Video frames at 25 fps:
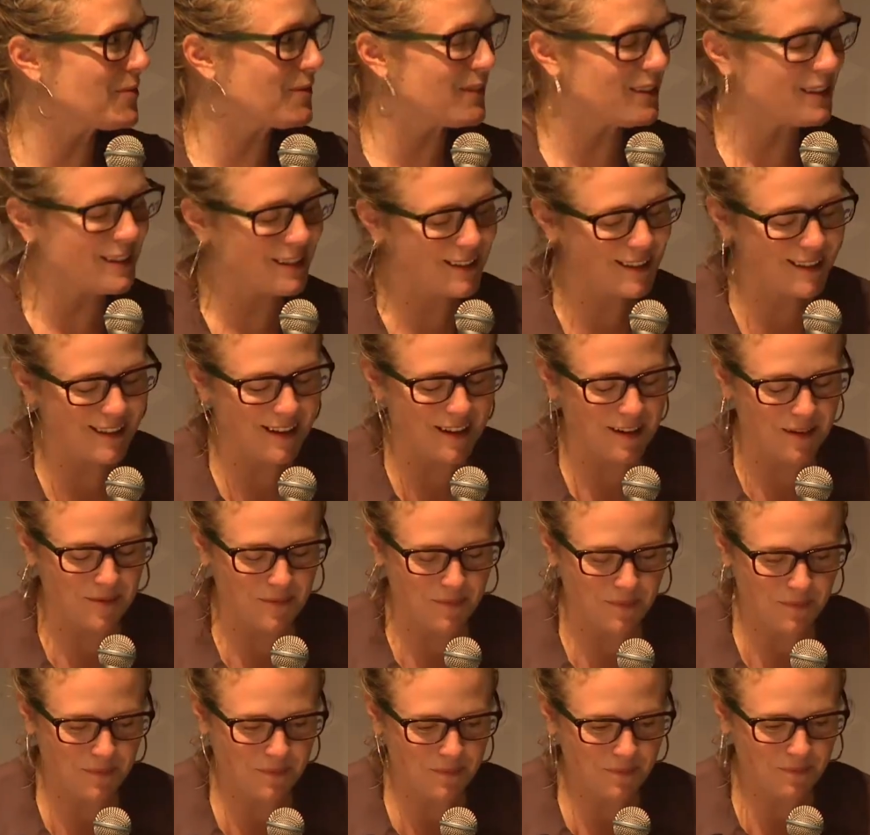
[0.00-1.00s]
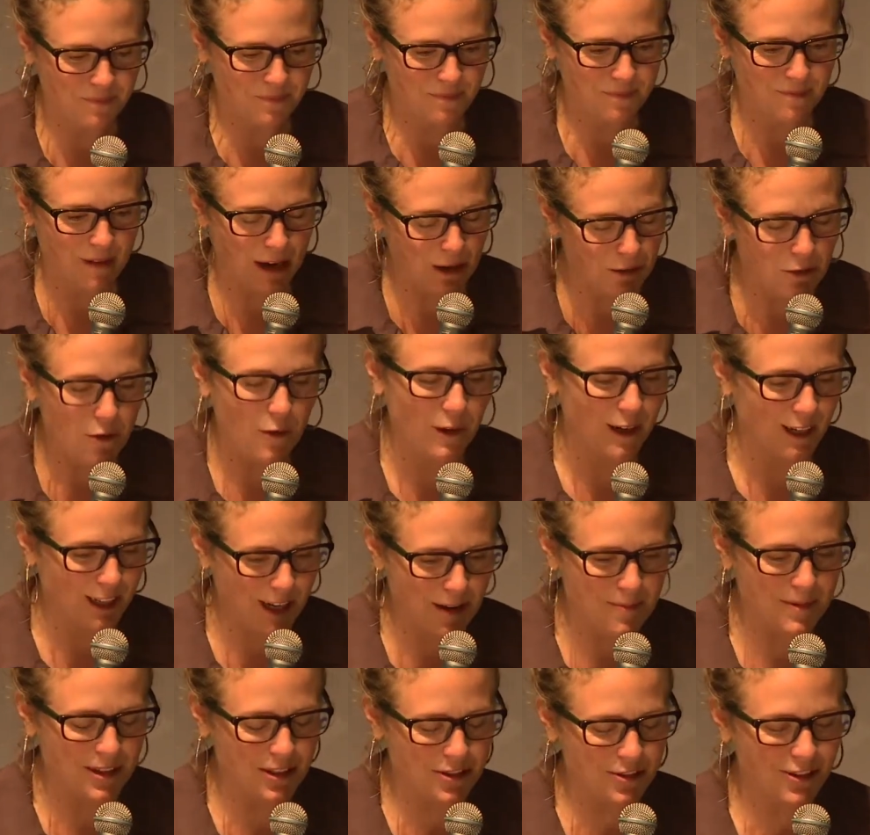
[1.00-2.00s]
of these
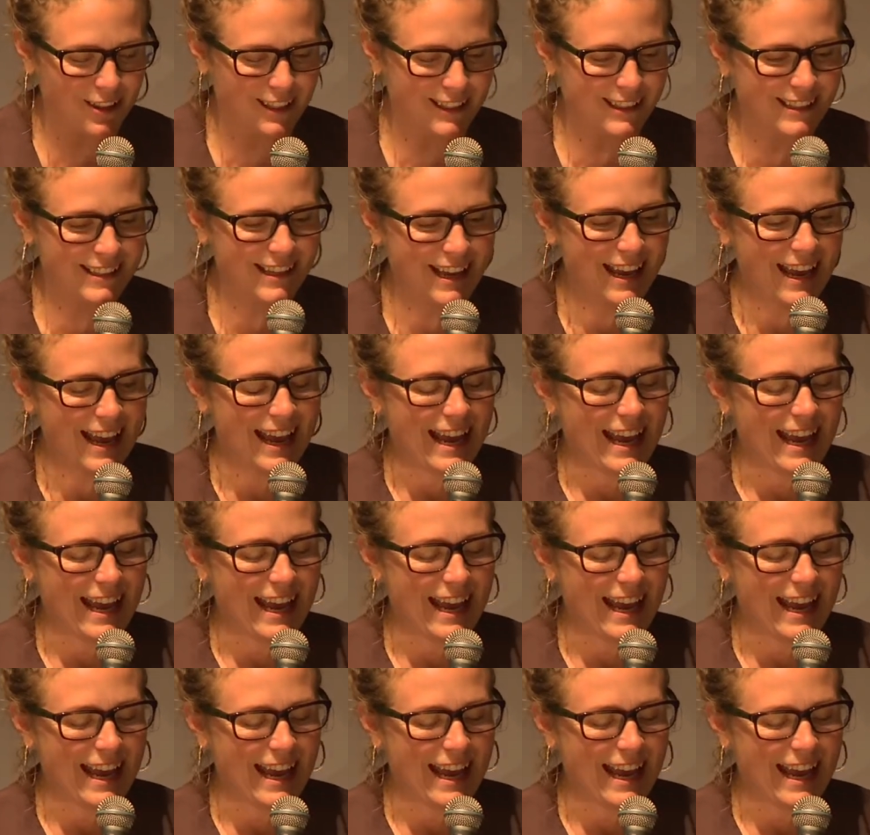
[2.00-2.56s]
macroeconomic trends.